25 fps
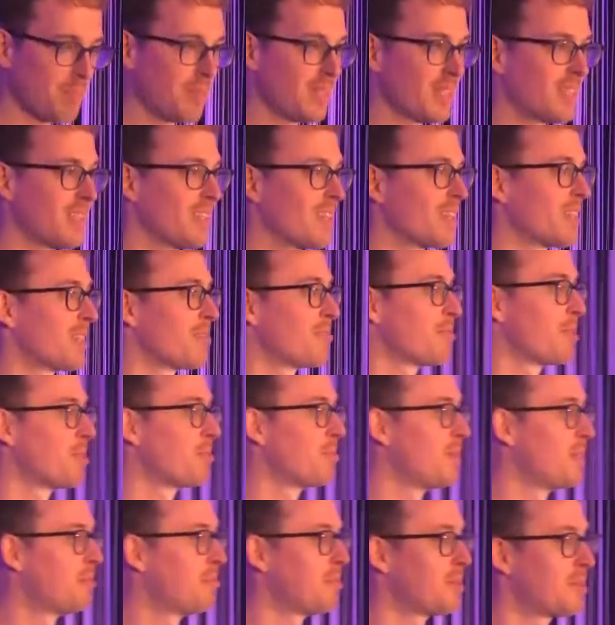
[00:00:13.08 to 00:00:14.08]
by talking about
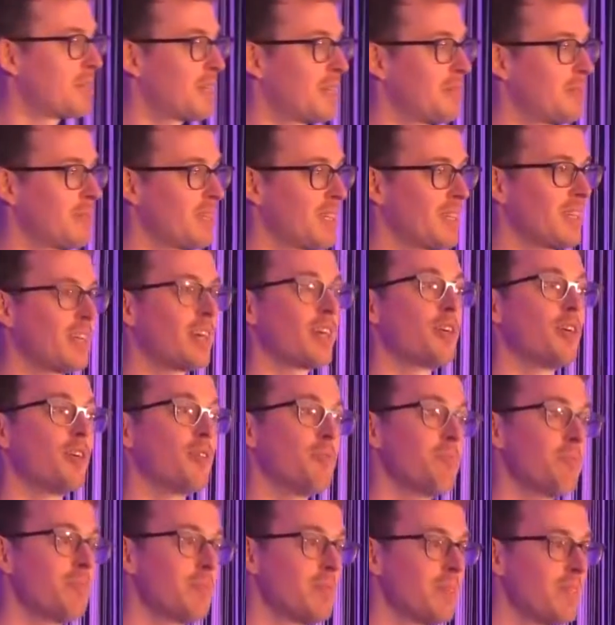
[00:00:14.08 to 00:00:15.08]
pair programming, I
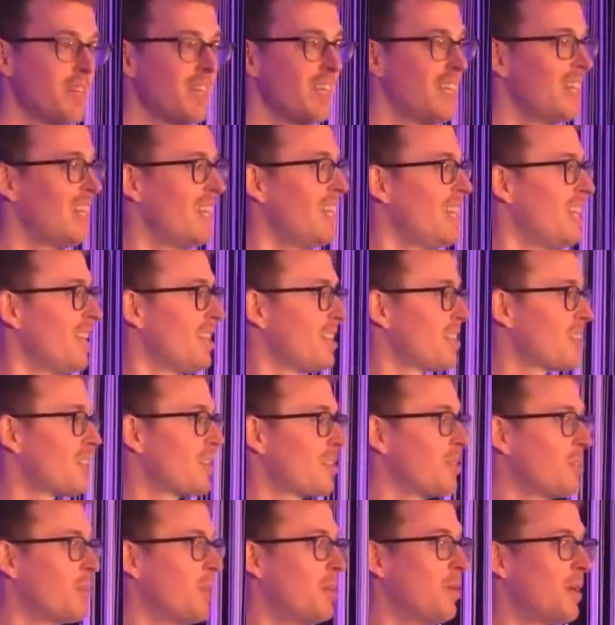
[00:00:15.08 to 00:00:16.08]
hope.
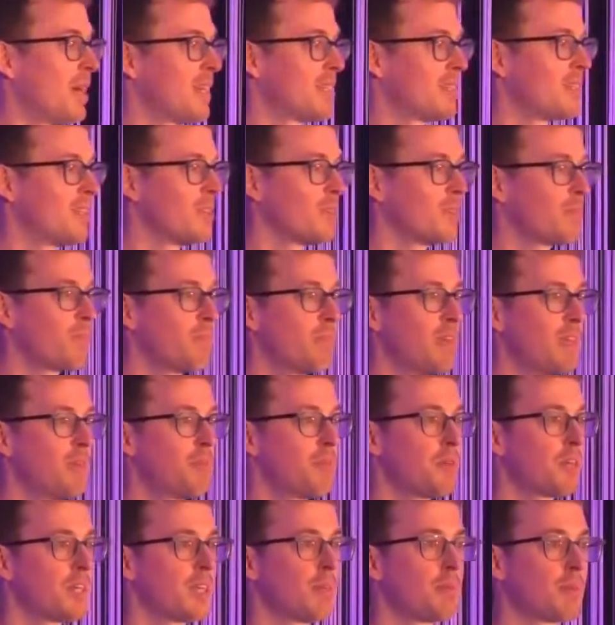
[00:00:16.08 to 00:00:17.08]
So who has done pair
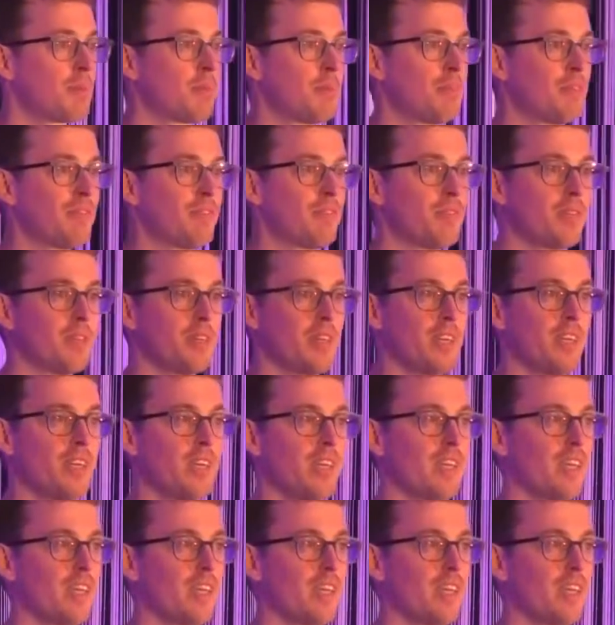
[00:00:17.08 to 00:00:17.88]
programming before?